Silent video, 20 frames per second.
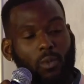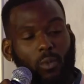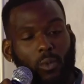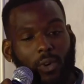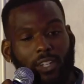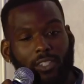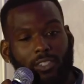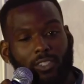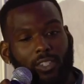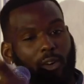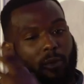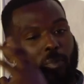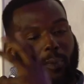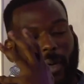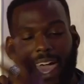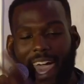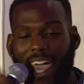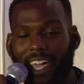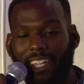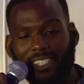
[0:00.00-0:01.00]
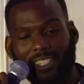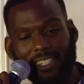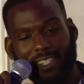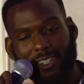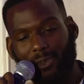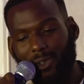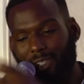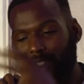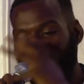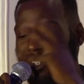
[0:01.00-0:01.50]
We're so
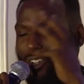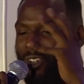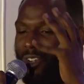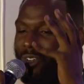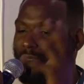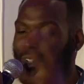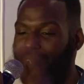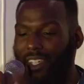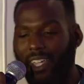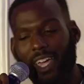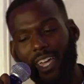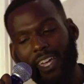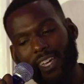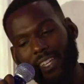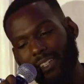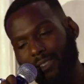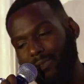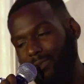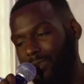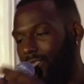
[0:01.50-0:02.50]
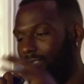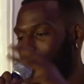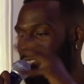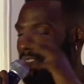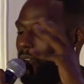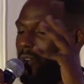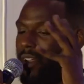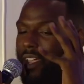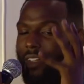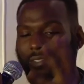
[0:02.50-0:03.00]
passionate, we're so creative, we're
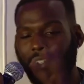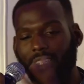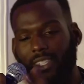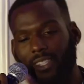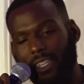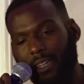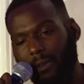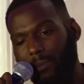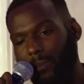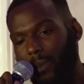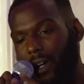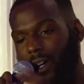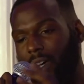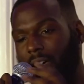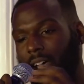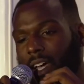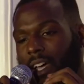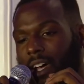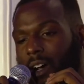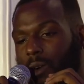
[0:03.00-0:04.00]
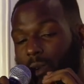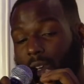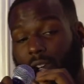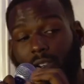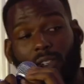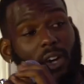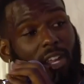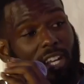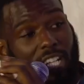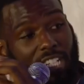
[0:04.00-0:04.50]
so everything, but we
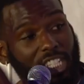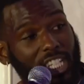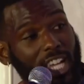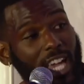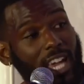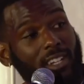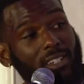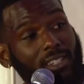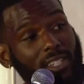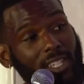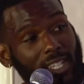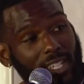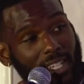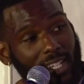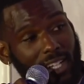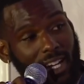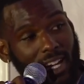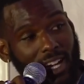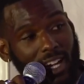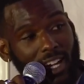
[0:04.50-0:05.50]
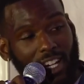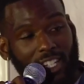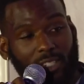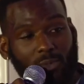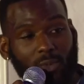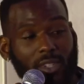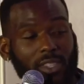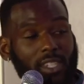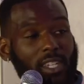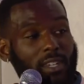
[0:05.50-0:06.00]
don't know how to channel it
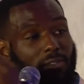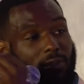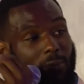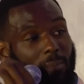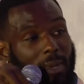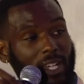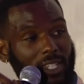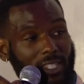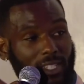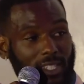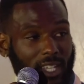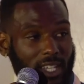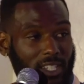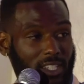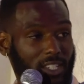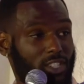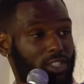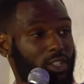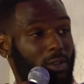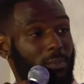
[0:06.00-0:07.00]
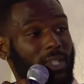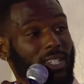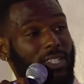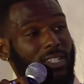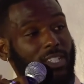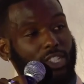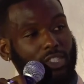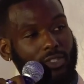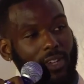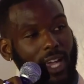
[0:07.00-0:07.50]
because we're in the information age. There's so many
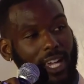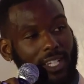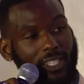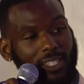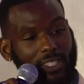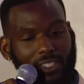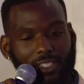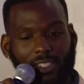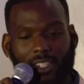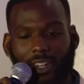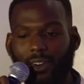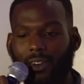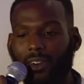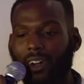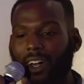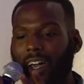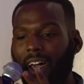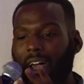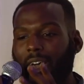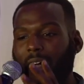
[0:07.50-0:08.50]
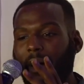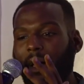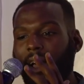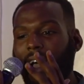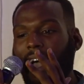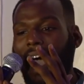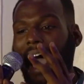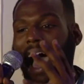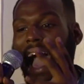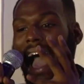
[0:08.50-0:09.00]
distractions. So
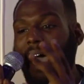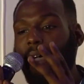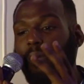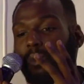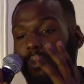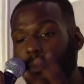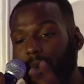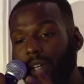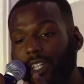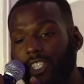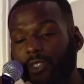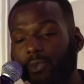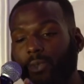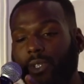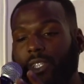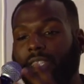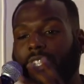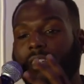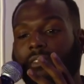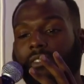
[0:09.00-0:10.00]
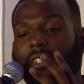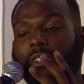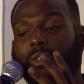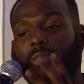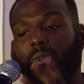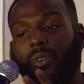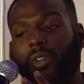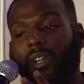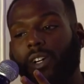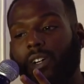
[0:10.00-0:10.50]
I wish we lived in
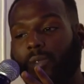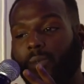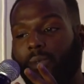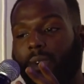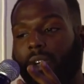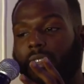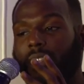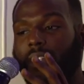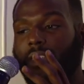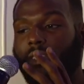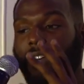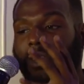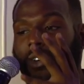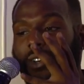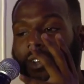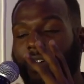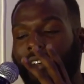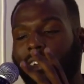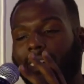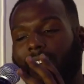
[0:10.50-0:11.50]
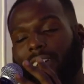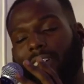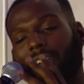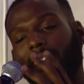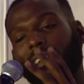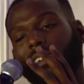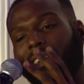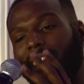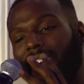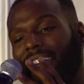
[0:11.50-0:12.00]
a world where these,
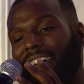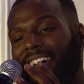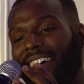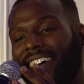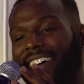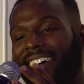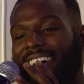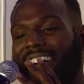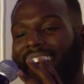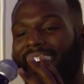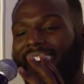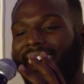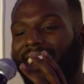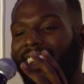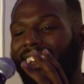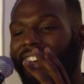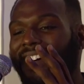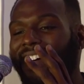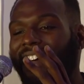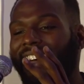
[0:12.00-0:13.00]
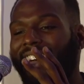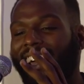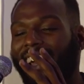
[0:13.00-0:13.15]
I